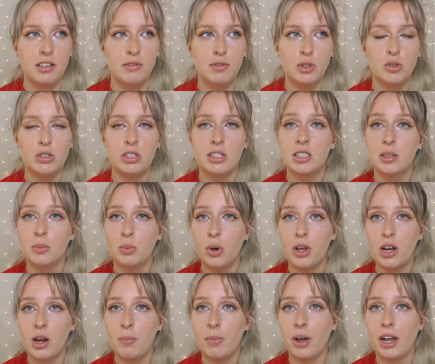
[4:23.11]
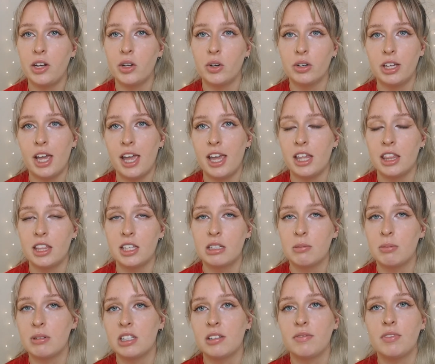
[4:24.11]
If you're disappointed by not getting the
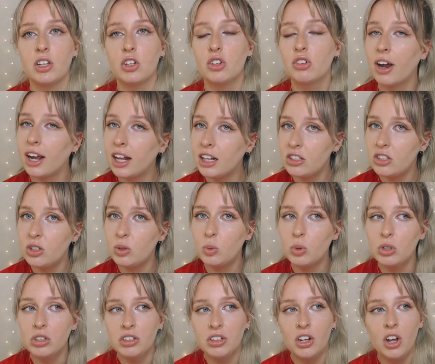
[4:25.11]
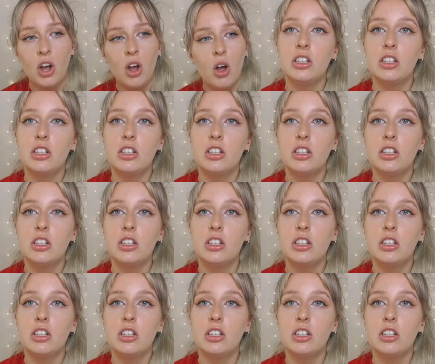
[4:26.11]
specific grades you want,